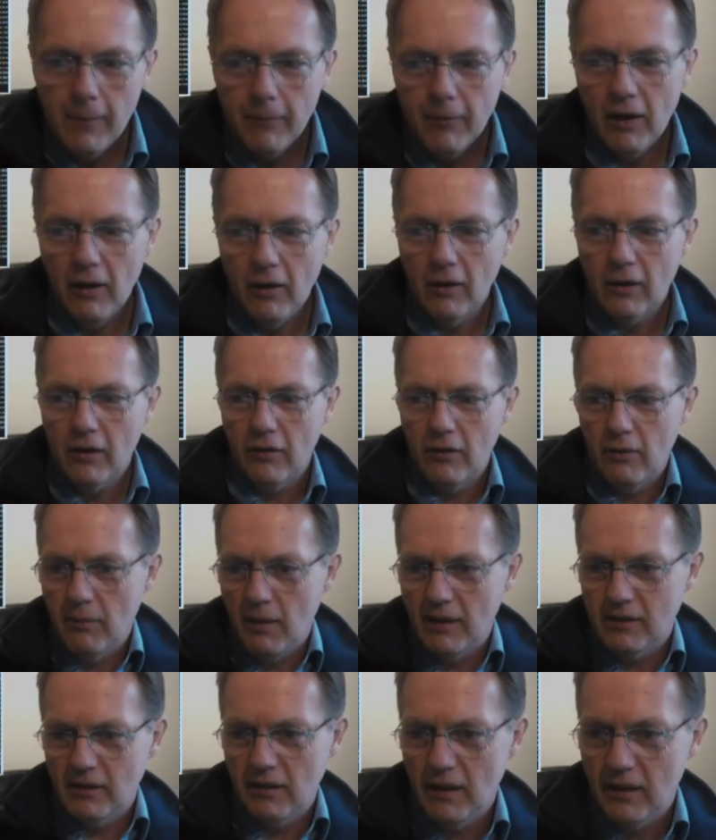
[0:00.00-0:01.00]
They look at them
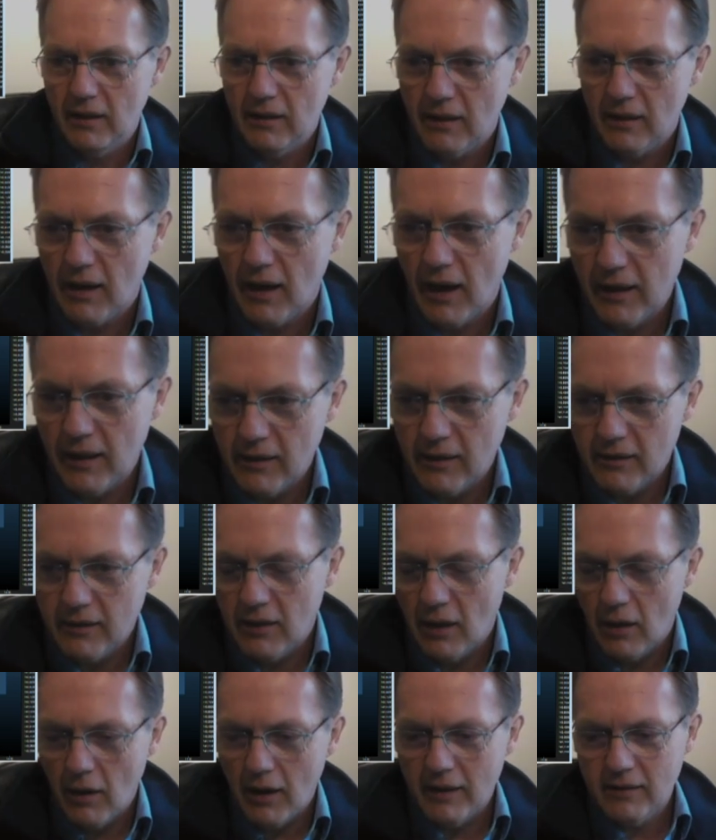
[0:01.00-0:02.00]
as an indicator.
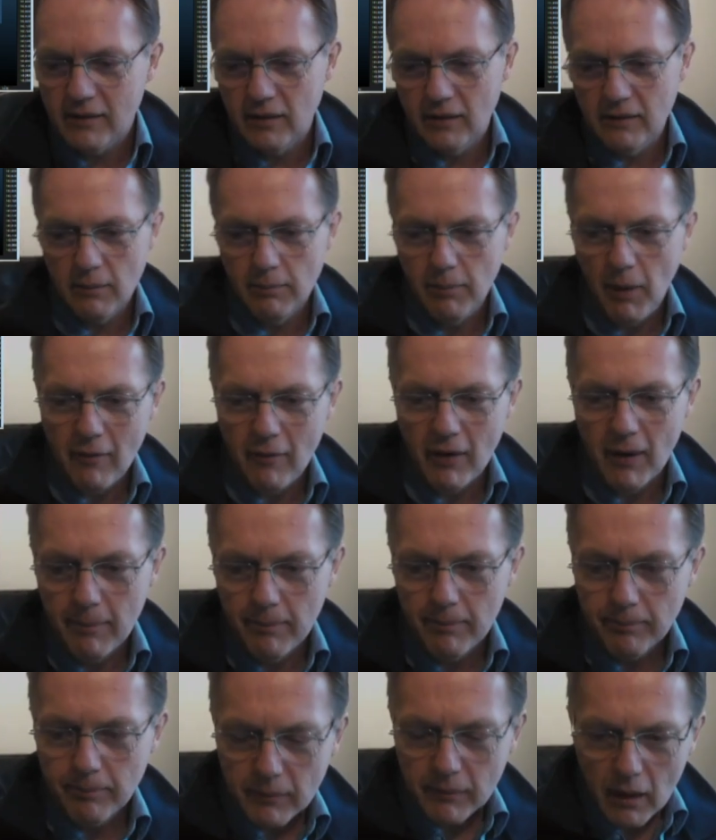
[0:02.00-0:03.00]
So as it's above it,
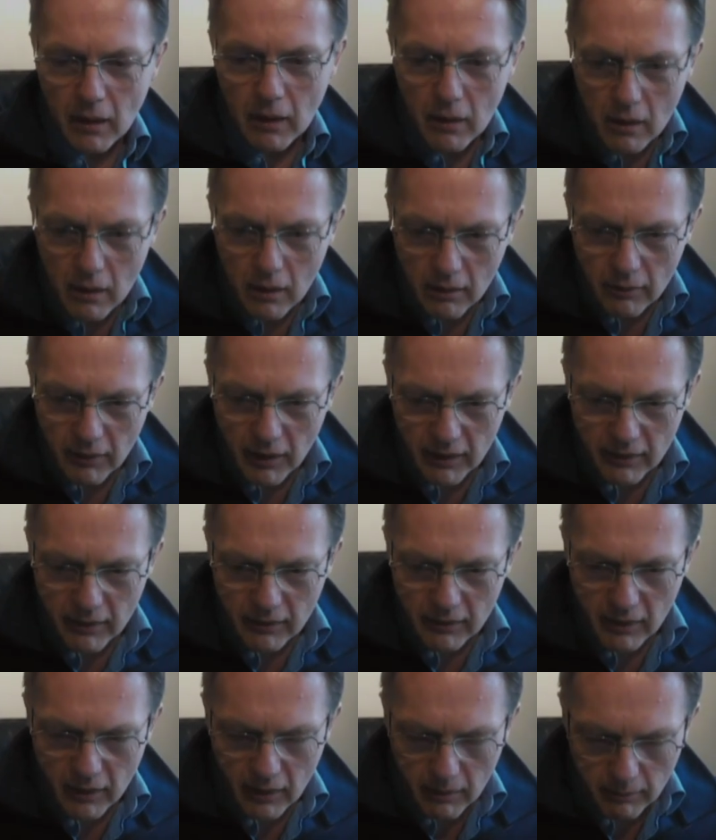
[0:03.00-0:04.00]

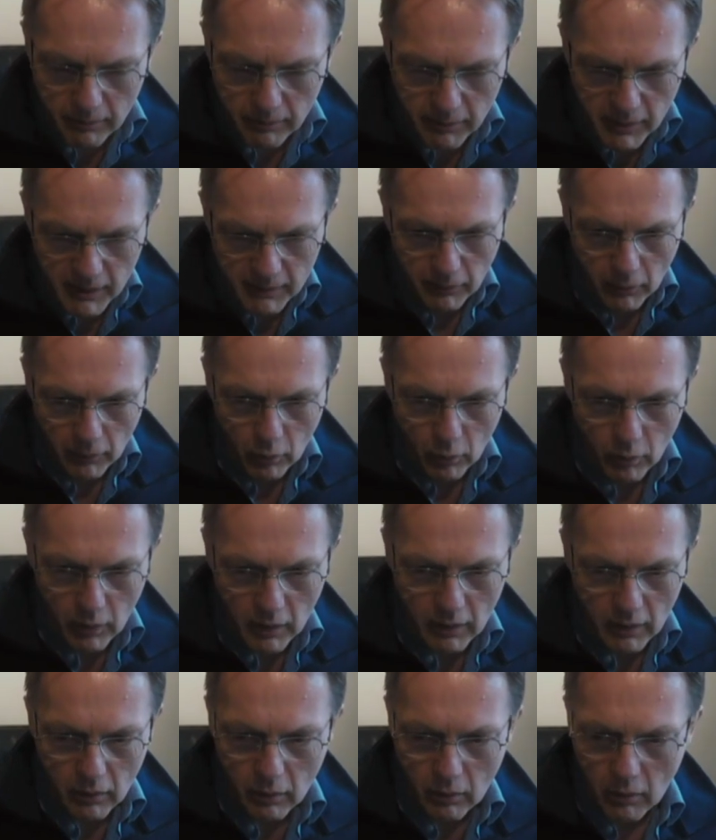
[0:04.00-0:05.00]
then people
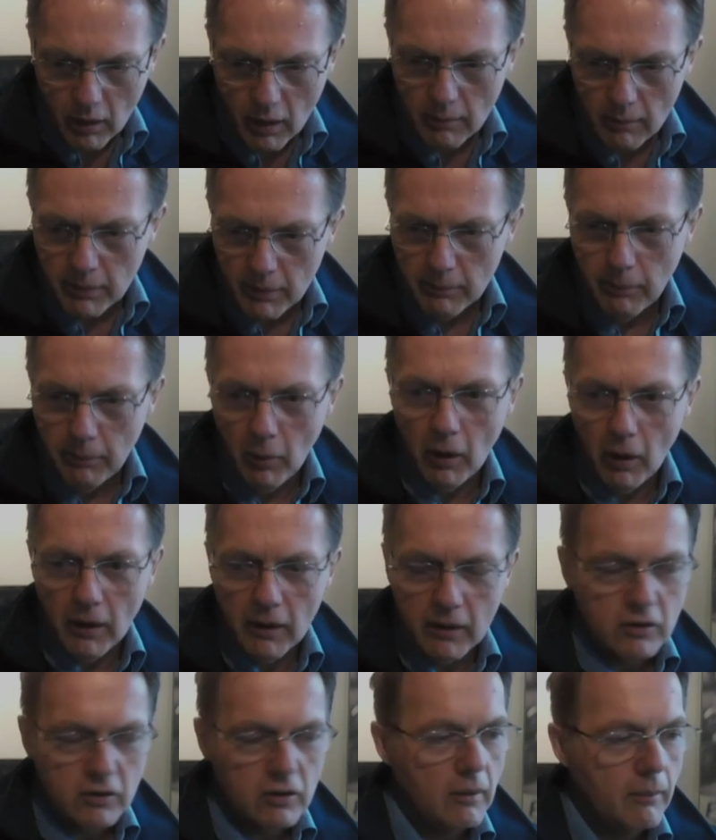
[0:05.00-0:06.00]
will be
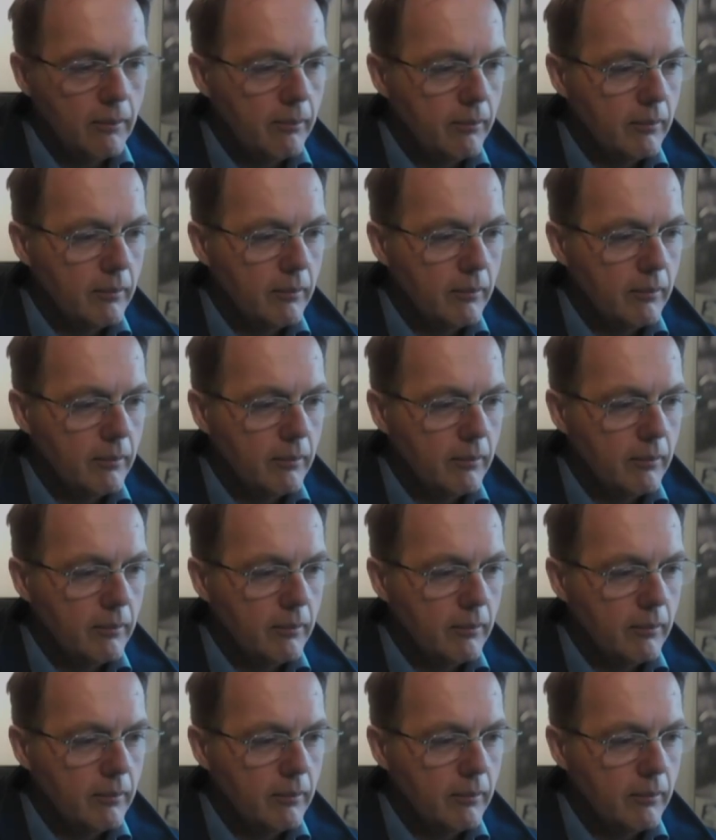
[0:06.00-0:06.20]
bullish.